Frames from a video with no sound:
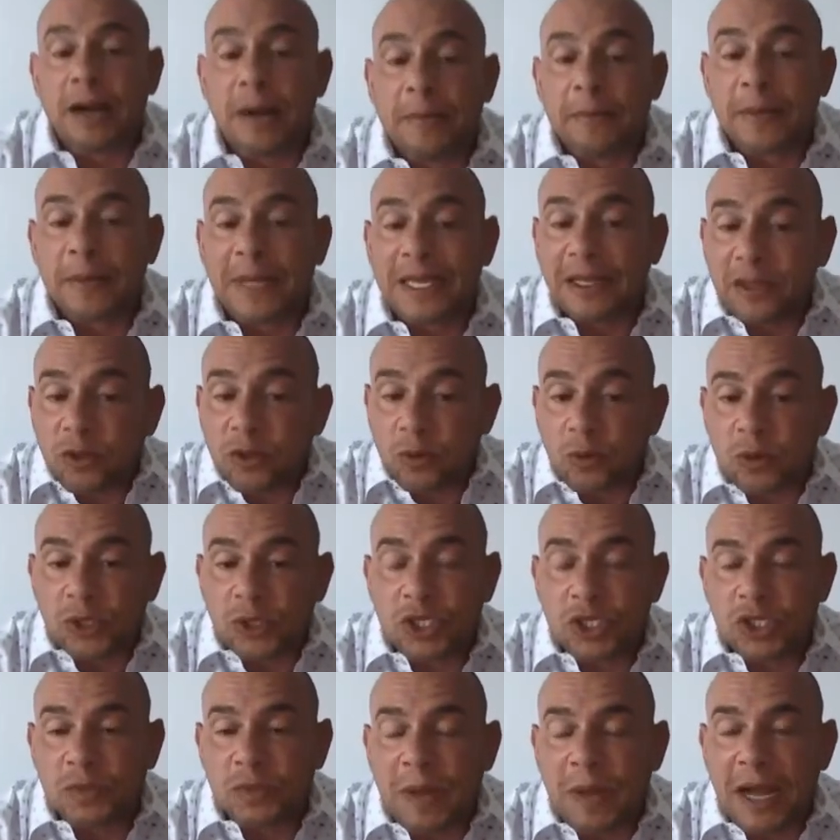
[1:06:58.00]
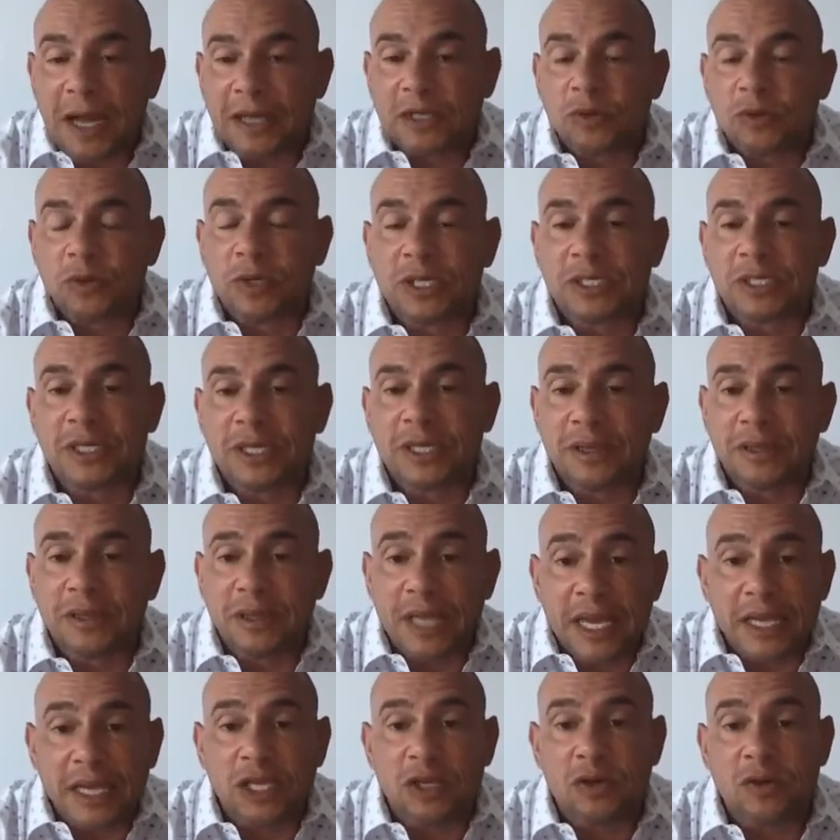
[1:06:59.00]
Get the worksheets back to us.
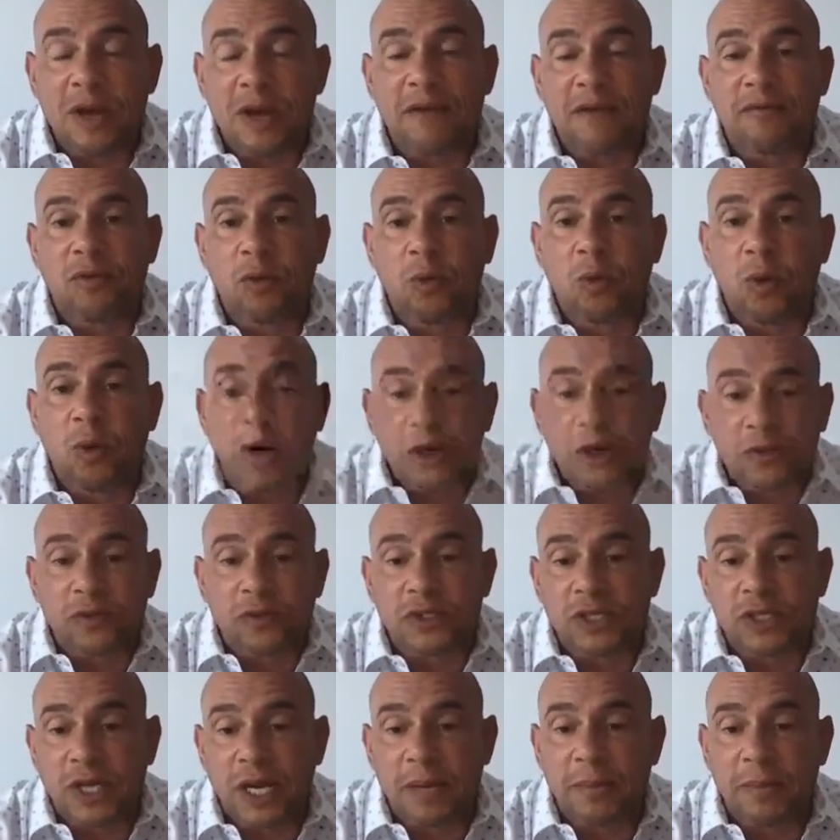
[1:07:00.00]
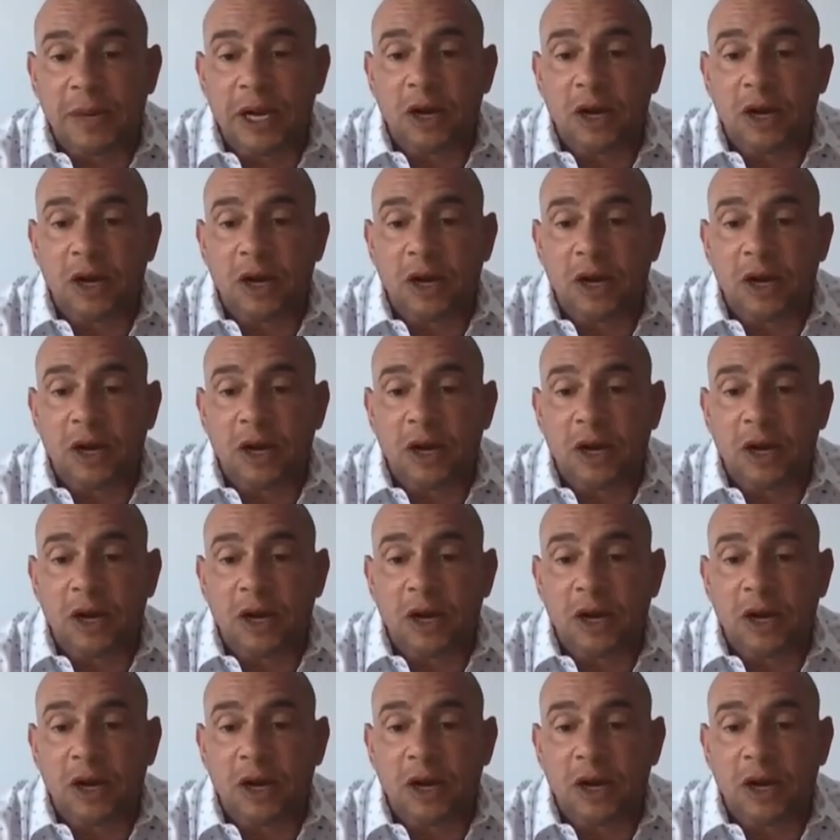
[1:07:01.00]
Thank you. Have a wonderful time.